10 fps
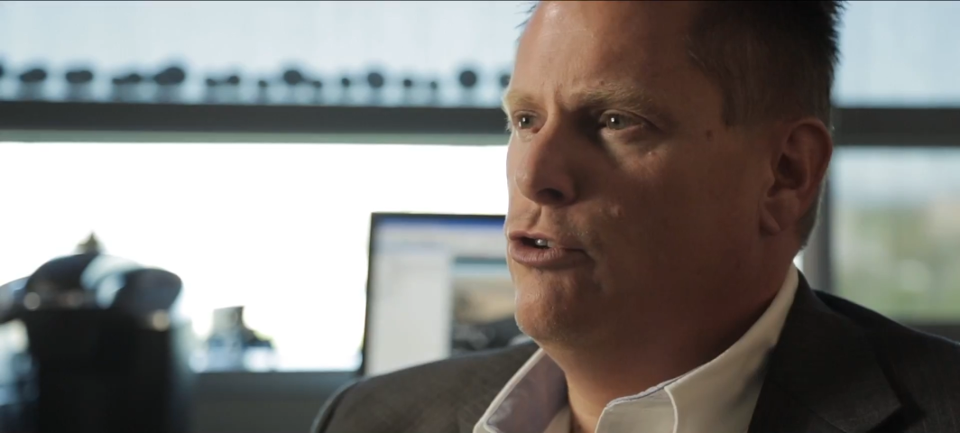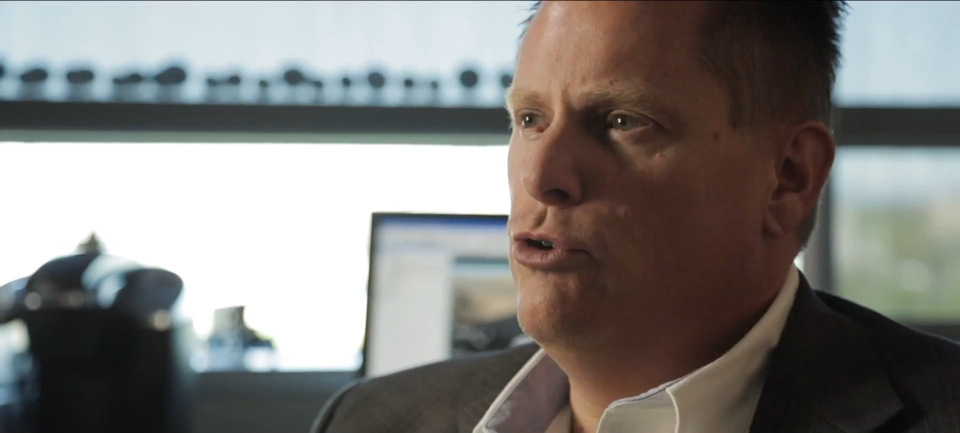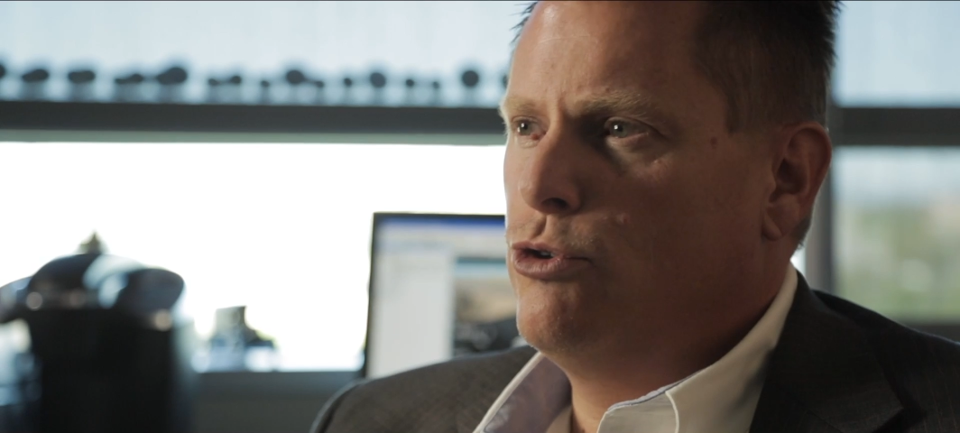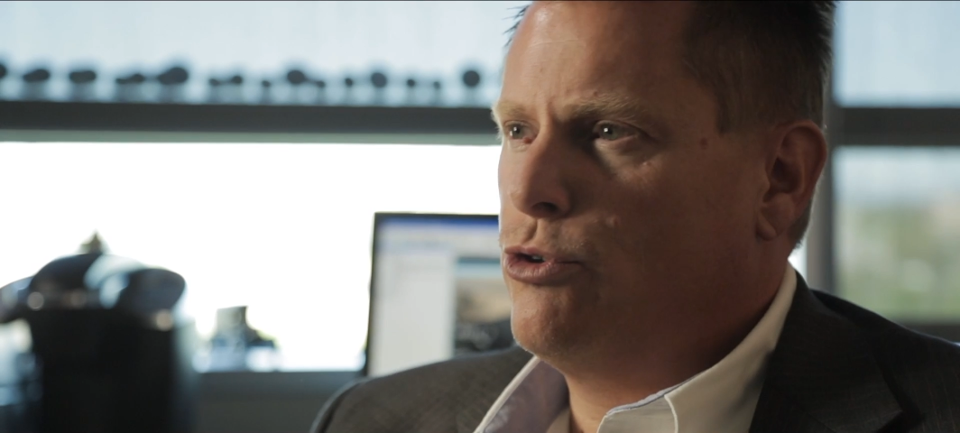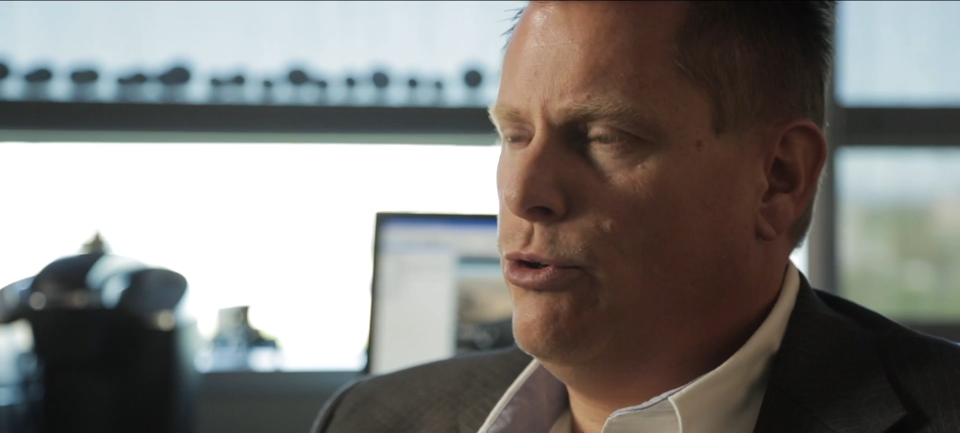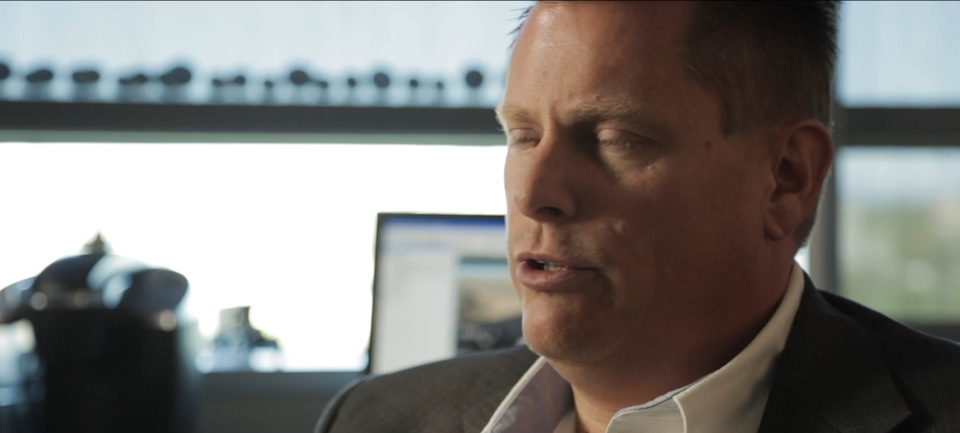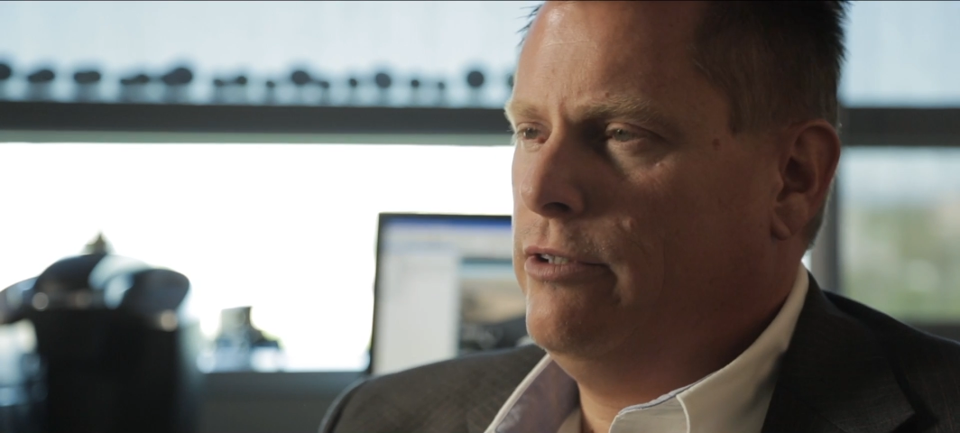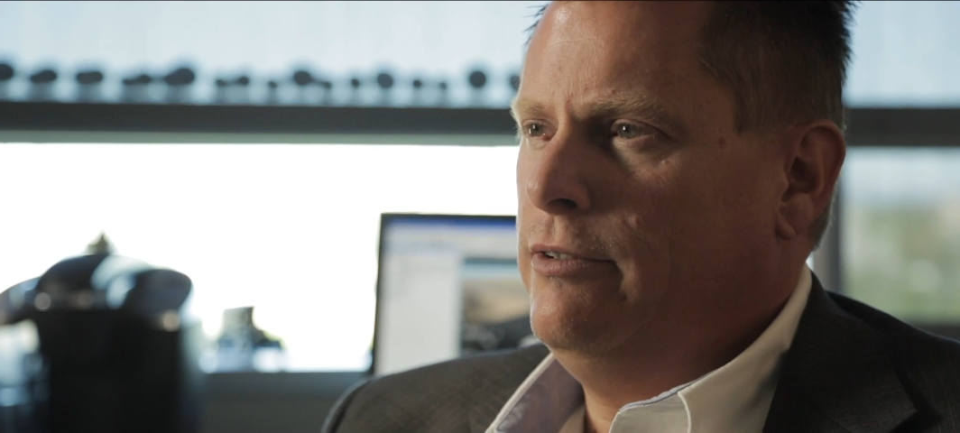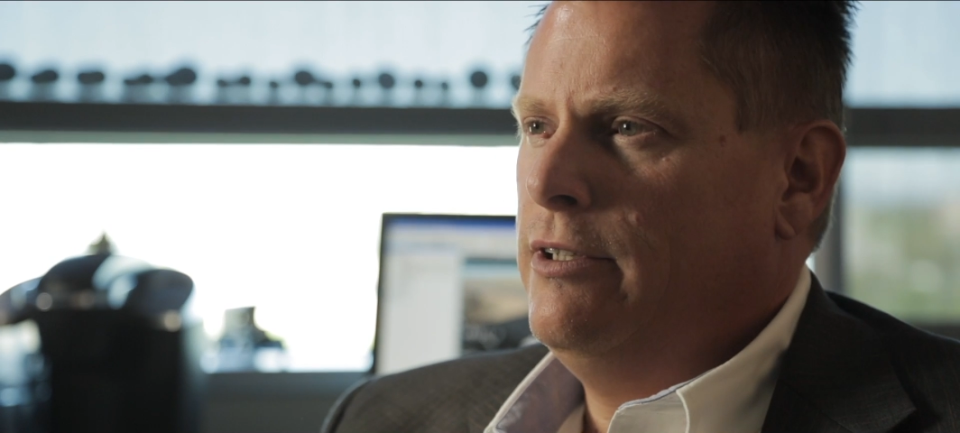neutral